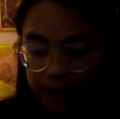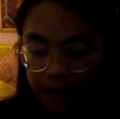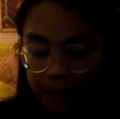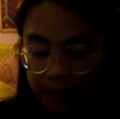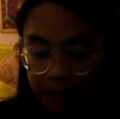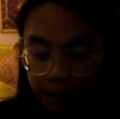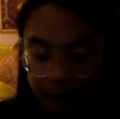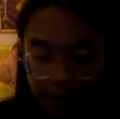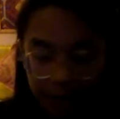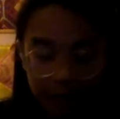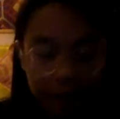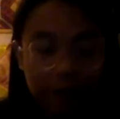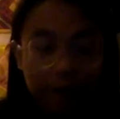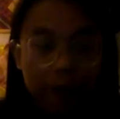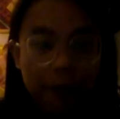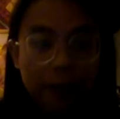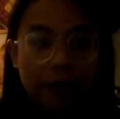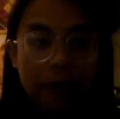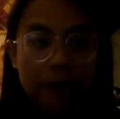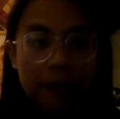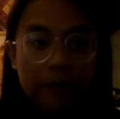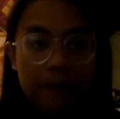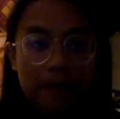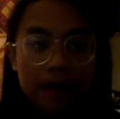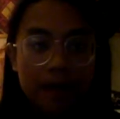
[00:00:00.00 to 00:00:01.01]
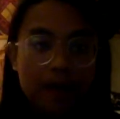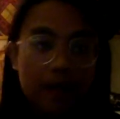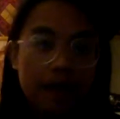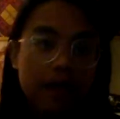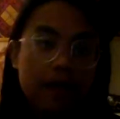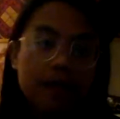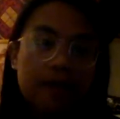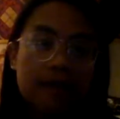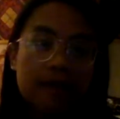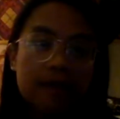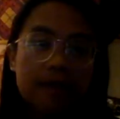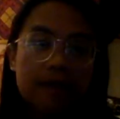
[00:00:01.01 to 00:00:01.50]
Please forgive me,
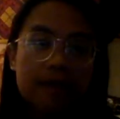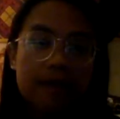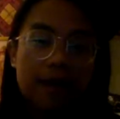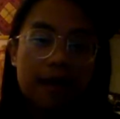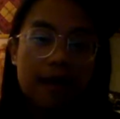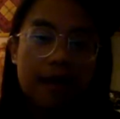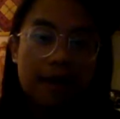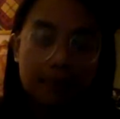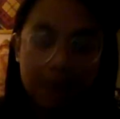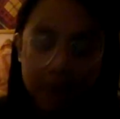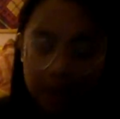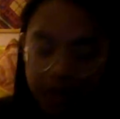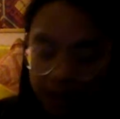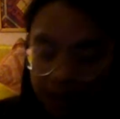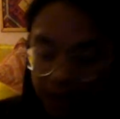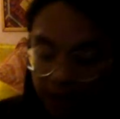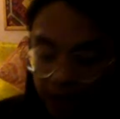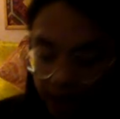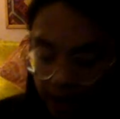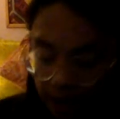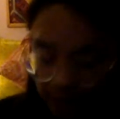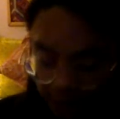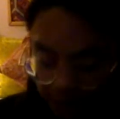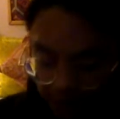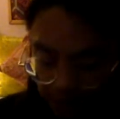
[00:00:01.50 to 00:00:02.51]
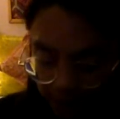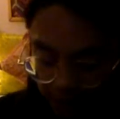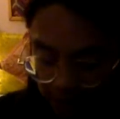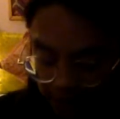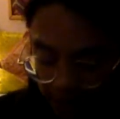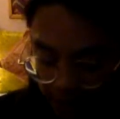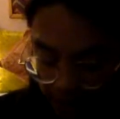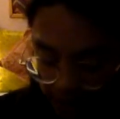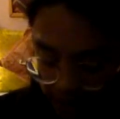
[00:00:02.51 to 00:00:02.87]
and being genuine about